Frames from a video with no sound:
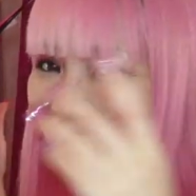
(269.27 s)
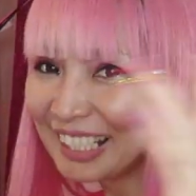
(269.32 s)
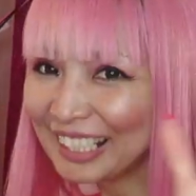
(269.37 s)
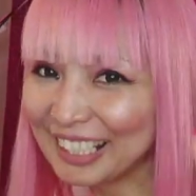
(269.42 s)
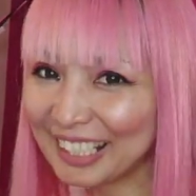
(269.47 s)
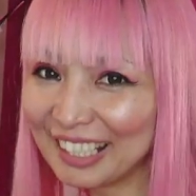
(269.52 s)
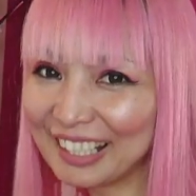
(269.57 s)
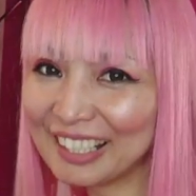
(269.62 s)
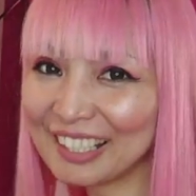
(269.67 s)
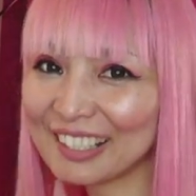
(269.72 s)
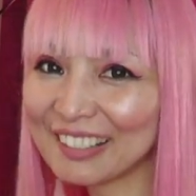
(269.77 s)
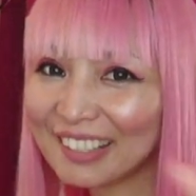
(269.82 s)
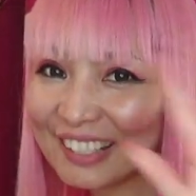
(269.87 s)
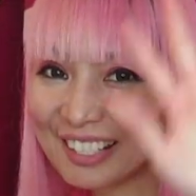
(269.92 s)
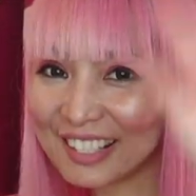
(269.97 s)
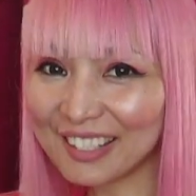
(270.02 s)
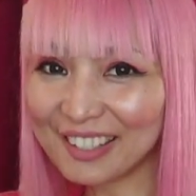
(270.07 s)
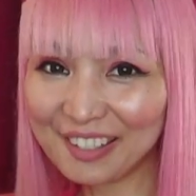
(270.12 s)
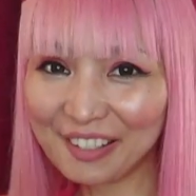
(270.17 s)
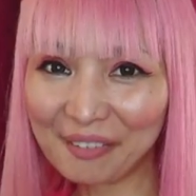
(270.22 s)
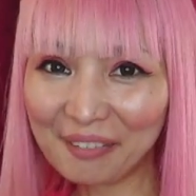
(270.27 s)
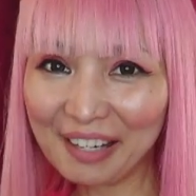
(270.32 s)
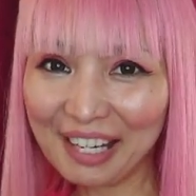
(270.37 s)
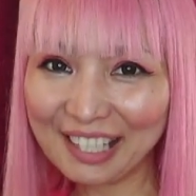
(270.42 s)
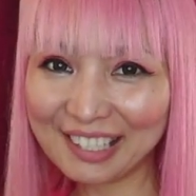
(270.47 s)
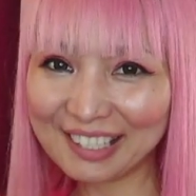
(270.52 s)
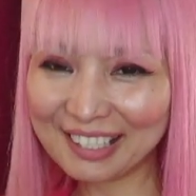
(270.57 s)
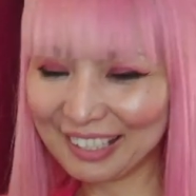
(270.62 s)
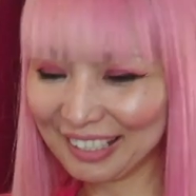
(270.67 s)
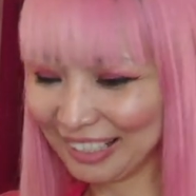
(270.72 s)
here there's no
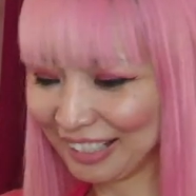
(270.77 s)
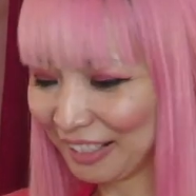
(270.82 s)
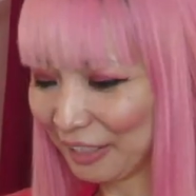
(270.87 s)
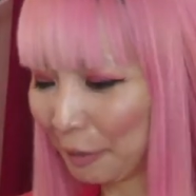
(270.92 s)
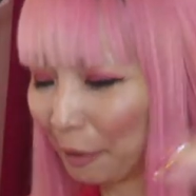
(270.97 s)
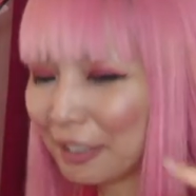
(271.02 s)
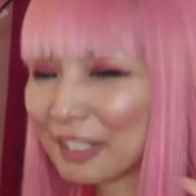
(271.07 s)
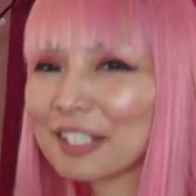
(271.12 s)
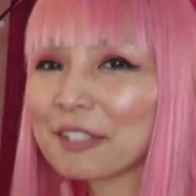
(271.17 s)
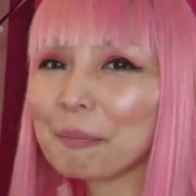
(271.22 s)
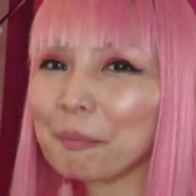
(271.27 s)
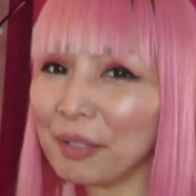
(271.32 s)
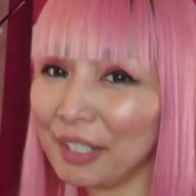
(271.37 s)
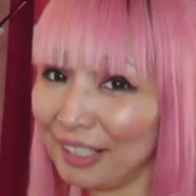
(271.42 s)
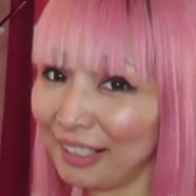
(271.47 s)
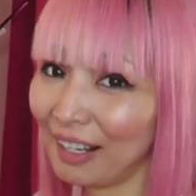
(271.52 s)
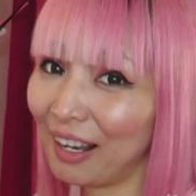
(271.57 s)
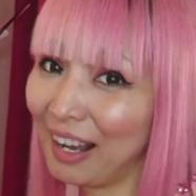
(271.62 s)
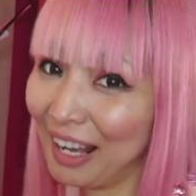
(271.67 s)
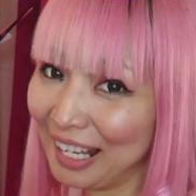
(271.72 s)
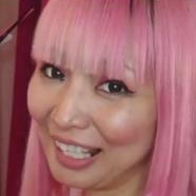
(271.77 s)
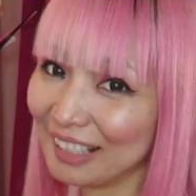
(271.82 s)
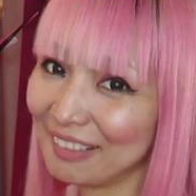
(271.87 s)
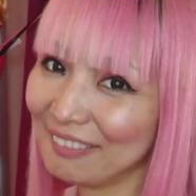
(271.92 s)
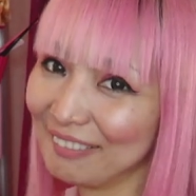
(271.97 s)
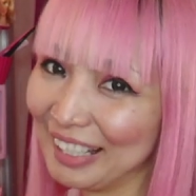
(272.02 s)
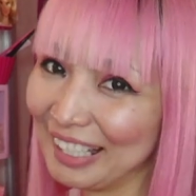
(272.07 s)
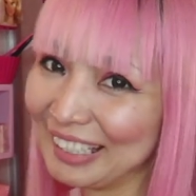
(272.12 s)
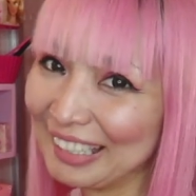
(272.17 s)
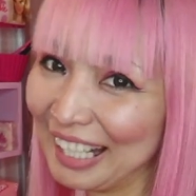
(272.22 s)
A C, so it's pretty hot
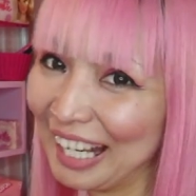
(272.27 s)
right